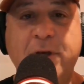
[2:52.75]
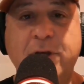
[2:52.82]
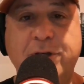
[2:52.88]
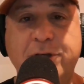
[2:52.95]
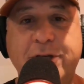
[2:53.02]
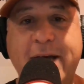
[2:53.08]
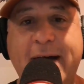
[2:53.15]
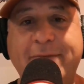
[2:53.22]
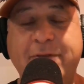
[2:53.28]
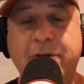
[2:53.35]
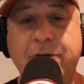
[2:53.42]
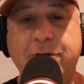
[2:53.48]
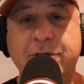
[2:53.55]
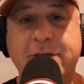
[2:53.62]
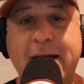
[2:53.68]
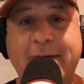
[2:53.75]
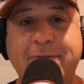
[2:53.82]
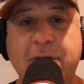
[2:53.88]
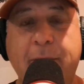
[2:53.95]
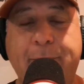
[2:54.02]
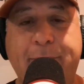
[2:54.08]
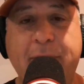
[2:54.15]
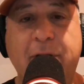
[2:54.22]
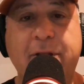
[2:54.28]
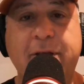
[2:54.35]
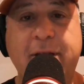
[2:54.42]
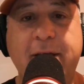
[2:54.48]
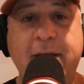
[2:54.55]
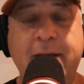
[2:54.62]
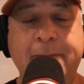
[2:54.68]
You just have the
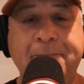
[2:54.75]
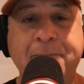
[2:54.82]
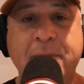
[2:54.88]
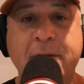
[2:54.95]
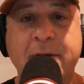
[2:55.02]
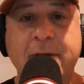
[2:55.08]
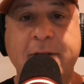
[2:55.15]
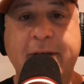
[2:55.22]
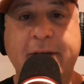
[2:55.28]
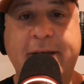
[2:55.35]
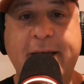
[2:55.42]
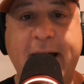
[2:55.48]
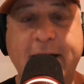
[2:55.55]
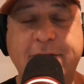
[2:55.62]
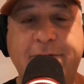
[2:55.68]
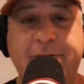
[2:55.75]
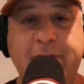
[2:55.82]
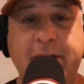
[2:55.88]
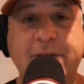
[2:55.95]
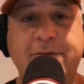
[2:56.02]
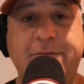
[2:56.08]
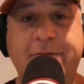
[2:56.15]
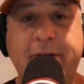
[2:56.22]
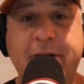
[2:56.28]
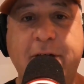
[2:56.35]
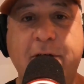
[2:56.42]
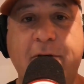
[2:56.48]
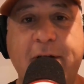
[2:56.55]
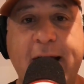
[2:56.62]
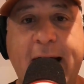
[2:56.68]
ability to catch fish,
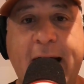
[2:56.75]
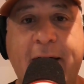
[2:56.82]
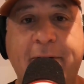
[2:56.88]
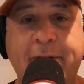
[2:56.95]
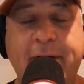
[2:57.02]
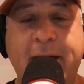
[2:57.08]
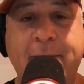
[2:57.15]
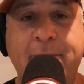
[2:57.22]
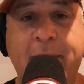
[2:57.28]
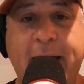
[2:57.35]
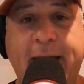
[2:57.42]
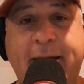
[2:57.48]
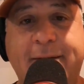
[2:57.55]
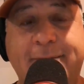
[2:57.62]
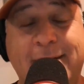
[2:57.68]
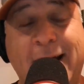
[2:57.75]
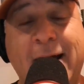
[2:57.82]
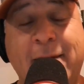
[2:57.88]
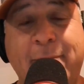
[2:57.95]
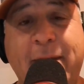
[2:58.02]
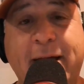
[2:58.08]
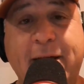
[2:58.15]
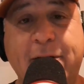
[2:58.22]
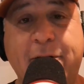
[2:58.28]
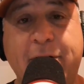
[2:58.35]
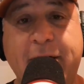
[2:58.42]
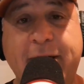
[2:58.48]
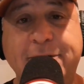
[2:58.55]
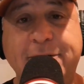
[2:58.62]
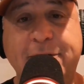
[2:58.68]
figure it out, and make it
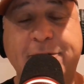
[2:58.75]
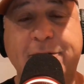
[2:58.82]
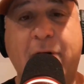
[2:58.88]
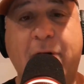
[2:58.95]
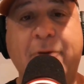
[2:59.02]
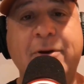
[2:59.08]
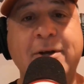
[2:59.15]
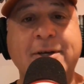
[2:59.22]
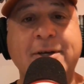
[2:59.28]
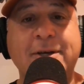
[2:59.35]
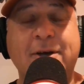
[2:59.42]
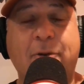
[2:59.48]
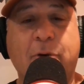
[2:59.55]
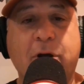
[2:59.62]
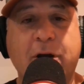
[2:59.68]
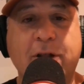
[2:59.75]
look easy. So we're